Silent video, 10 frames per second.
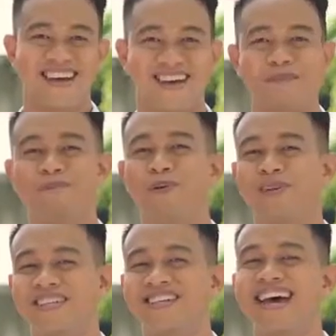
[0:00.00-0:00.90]
An
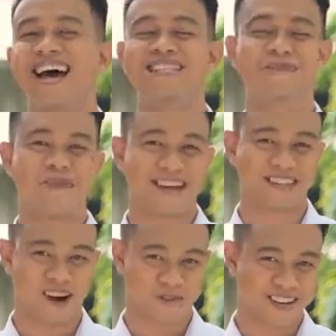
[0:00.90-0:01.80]
important
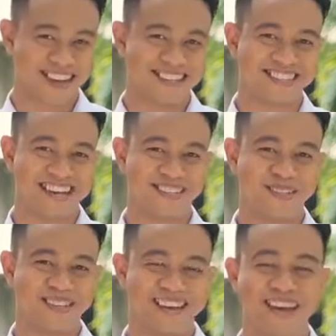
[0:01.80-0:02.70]
aspect of
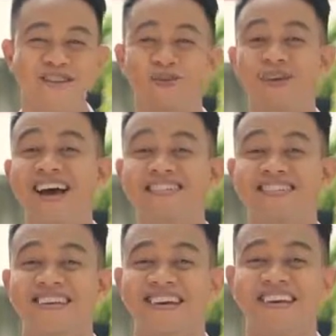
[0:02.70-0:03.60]
organization in your
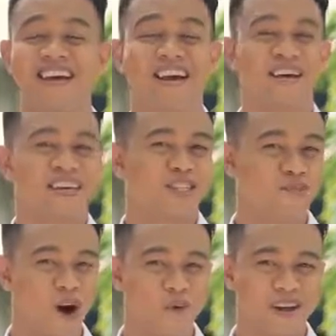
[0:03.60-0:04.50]
essay is
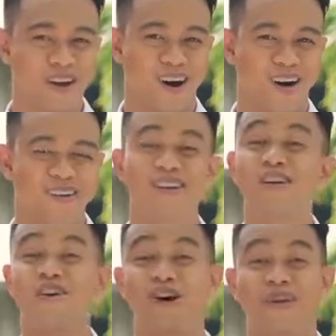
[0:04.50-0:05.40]
what we call
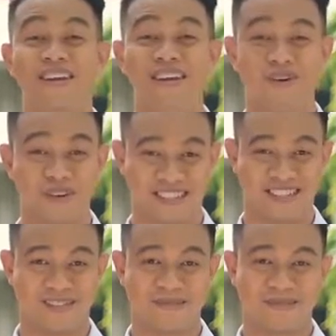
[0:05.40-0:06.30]

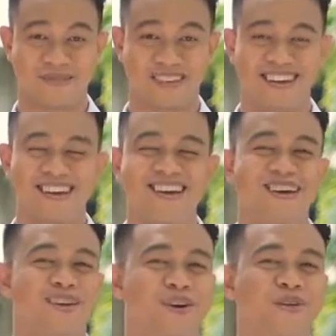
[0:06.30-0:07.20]
coherence.
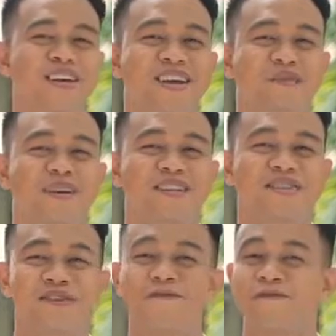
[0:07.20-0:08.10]

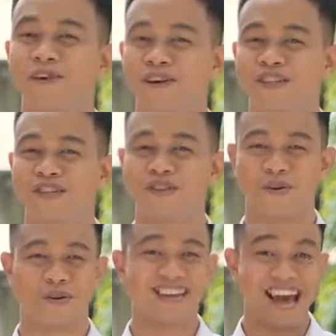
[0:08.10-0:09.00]
Coherence refers to the
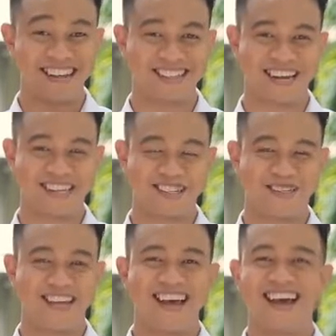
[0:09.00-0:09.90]

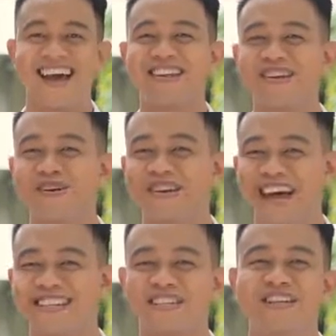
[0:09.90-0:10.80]
organization and
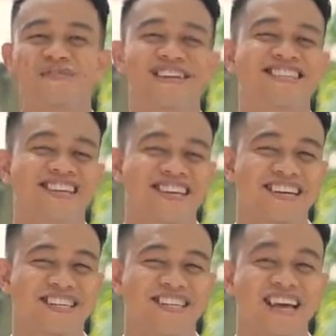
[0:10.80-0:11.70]
connection of
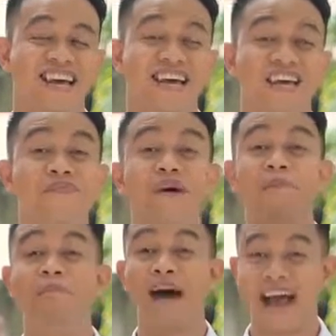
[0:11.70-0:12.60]
ideas in the
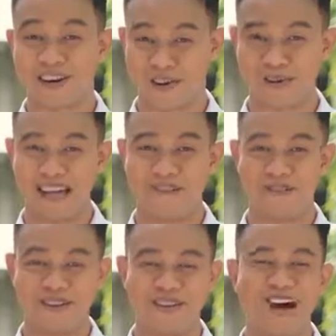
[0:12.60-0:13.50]
macro
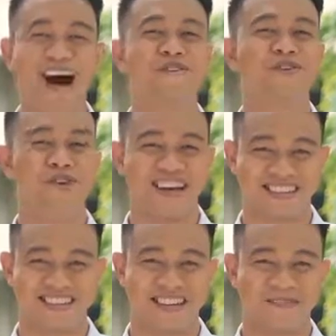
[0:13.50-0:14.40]
level of your
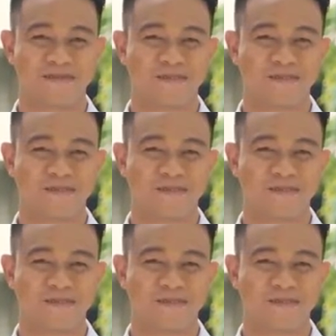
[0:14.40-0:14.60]
essay.